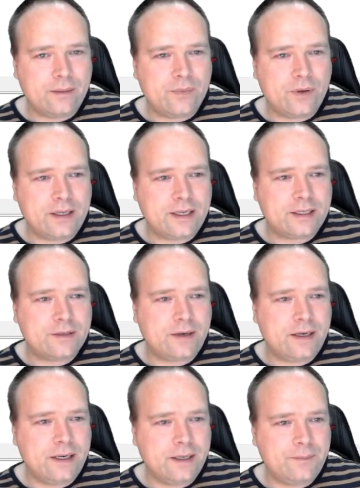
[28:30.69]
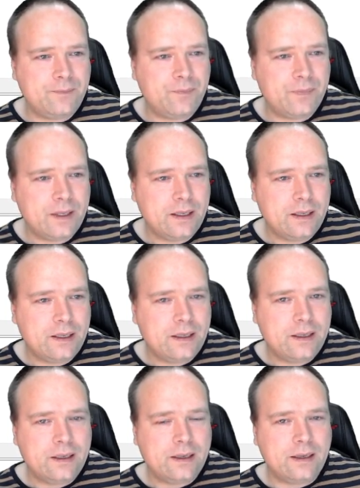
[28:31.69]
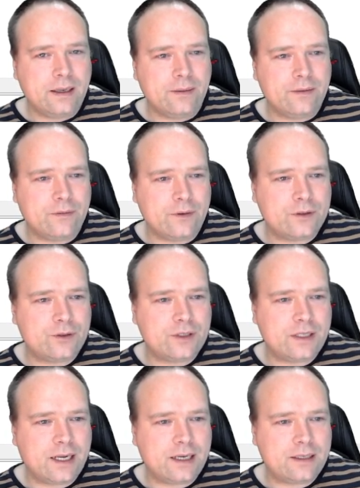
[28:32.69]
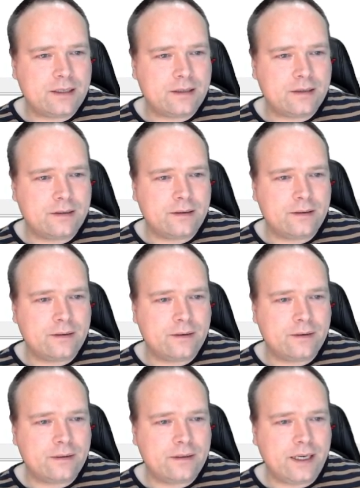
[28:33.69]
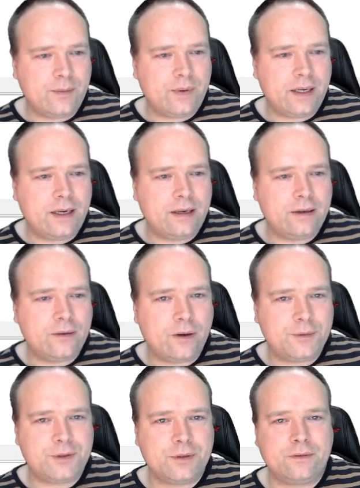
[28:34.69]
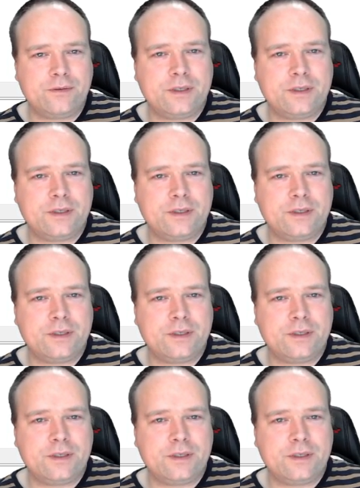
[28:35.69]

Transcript: projects right here. And then if I want to start the JPA optional,